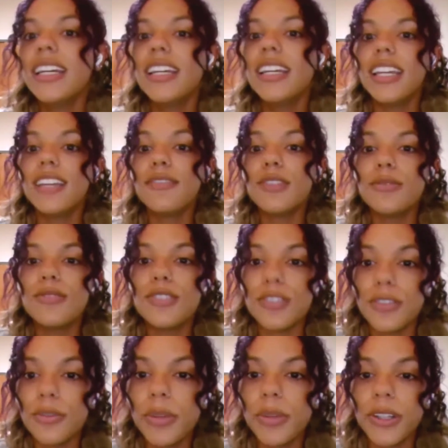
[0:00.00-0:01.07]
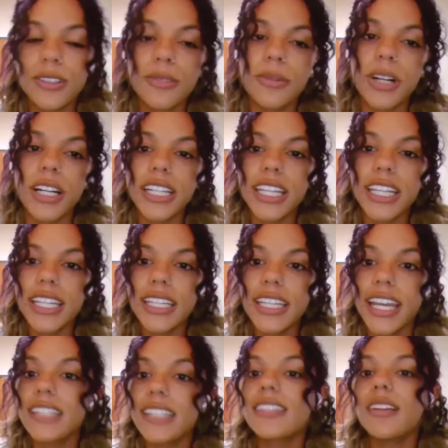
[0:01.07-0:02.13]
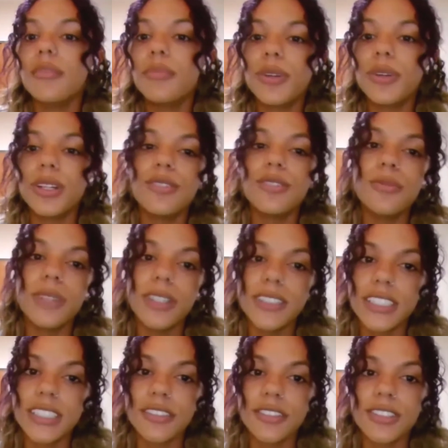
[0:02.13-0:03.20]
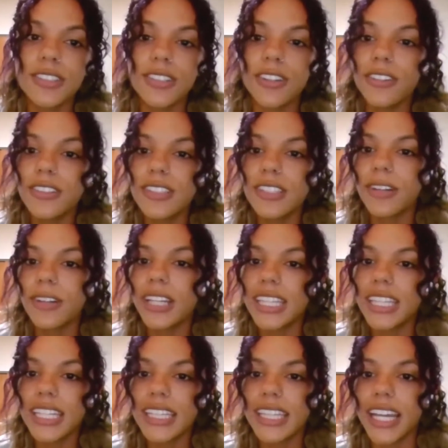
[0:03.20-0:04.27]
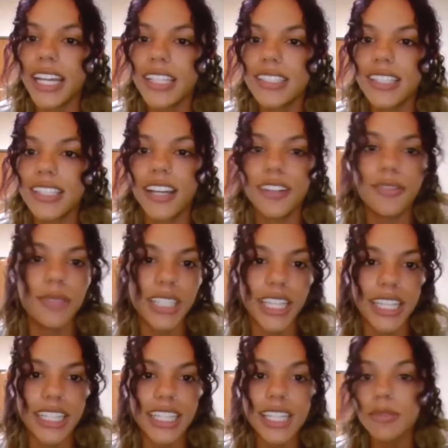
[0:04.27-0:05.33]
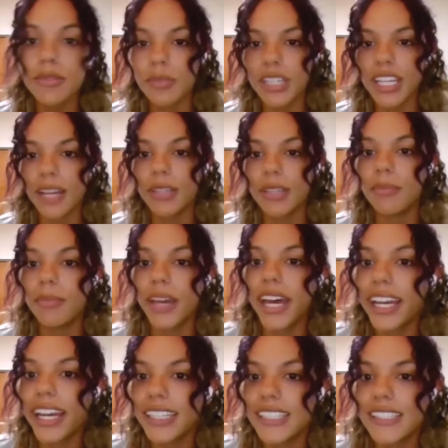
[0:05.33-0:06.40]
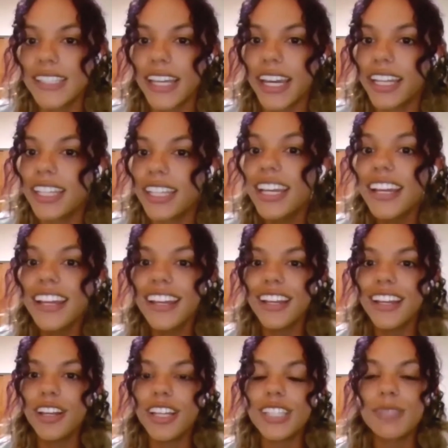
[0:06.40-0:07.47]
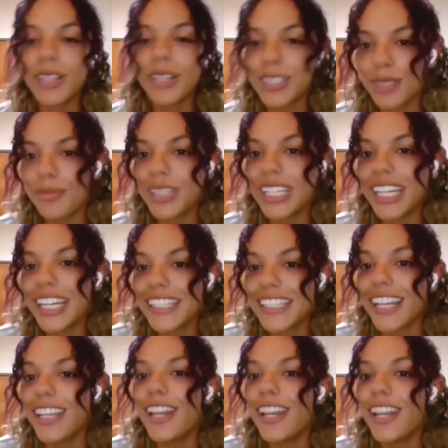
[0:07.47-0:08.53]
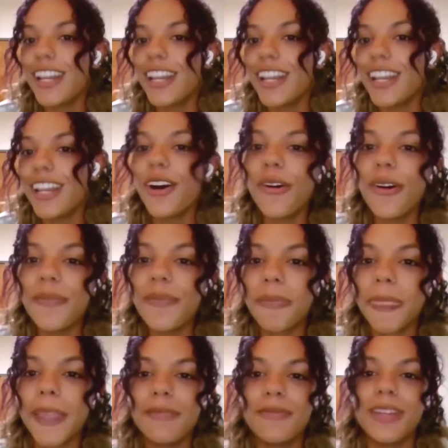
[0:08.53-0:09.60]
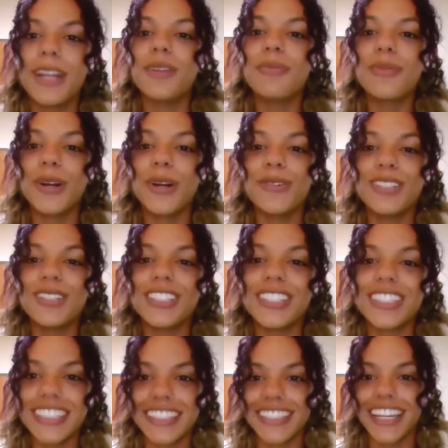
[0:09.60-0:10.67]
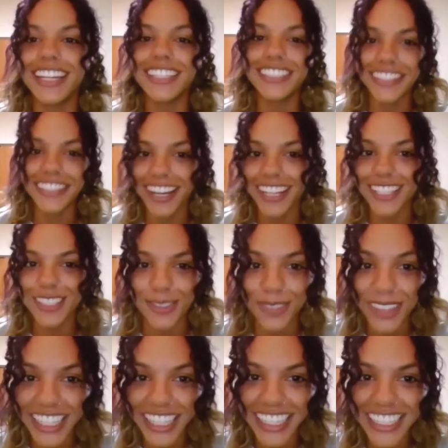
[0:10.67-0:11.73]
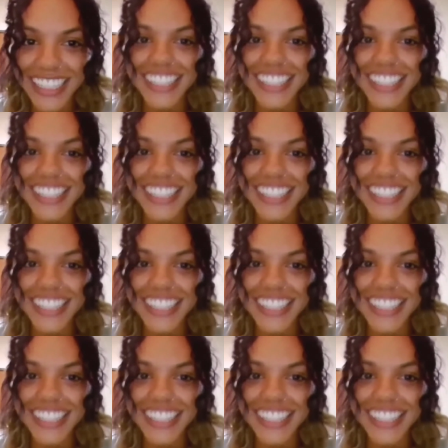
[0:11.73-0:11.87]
if you do put the work in, at some point you will see the results. So I think that's kind of what like keeps me coming back is that especially because I know I'm very prone to just decide to not do things.